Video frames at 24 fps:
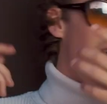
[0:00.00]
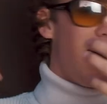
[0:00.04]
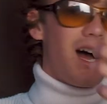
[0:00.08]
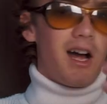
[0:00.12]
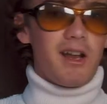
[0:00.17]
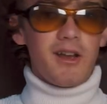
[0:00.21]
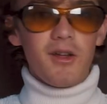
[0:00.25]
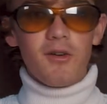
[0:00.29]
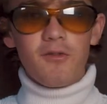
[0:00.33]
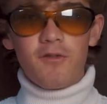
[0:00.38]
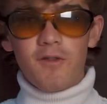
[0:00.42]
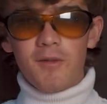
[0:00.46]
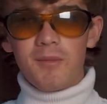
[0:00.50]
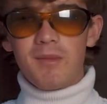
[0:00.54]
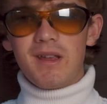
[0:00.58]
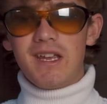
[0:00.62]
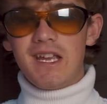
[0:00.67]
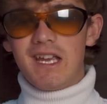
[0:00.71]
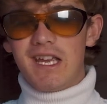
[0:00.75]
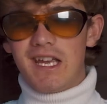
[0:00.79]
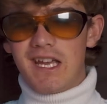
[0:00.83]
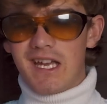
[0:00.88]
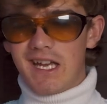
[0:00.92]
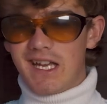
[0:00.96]
I know for
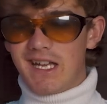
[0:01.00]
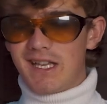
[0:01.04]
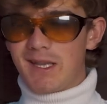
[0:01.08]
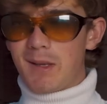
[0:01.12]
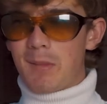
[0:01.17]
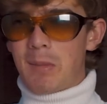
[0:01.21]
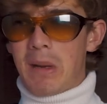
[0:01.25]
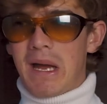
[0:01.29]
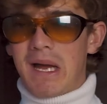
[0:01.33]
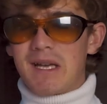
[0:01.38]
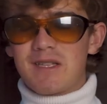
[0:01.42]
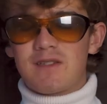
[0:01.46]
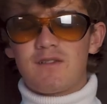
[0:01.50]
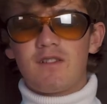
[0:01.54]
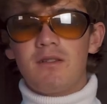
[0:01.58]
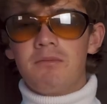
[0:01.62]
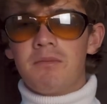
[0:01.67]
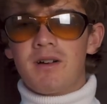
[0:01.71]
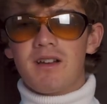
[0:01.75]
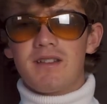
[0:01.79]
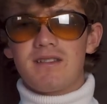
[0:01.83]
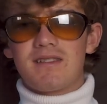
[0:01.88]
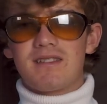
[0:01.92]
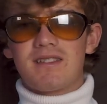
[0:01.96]
me, in the past few
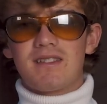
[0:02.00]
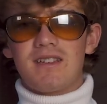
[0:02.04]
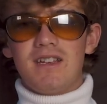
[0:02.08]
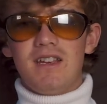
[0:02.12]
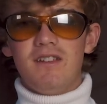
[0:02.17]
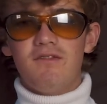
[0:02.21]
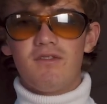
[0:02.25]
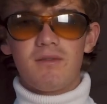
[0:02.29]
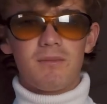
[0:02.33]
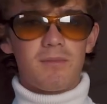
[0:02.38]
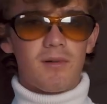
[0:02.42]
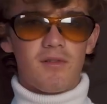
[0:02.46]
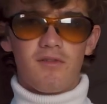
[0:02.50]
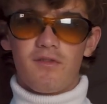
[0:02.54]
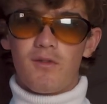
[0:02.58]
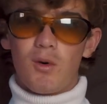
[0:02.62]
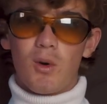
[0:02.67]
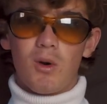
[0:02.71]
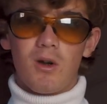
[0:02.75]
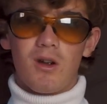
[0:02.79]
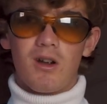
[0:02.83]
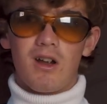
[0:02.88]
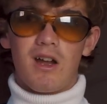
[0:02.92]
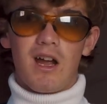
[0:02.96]
months, even
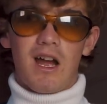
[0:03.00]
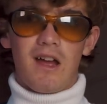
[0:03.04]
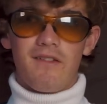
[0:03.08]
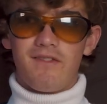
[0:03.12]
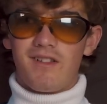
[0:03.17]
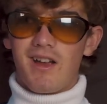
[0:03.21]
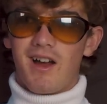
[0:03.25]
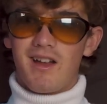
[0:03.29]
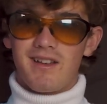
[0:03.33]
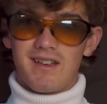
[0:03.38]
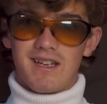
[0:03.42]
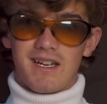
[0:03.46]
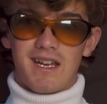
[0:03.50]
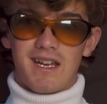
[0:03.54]
before I've gotten to